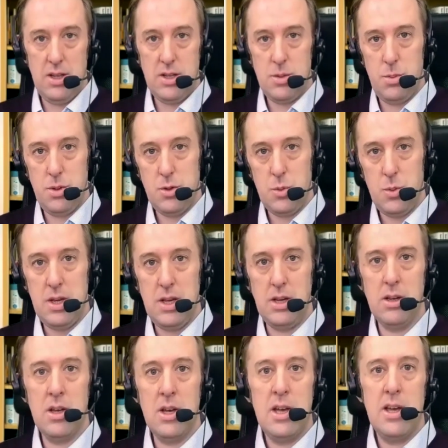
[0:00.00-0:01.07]
It's
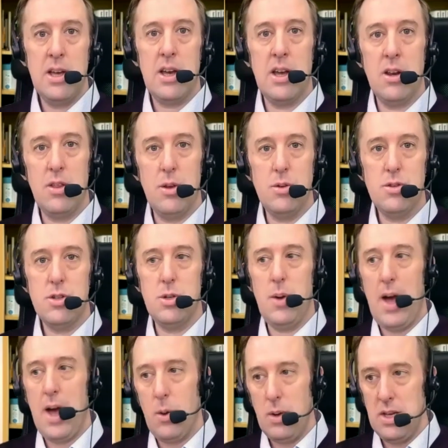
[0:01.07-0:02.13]
between kind of those two.
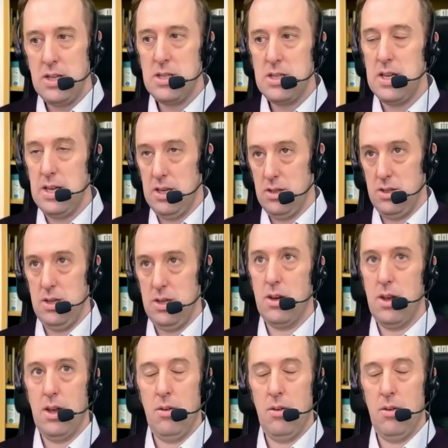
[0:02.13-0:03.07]
How easy is it?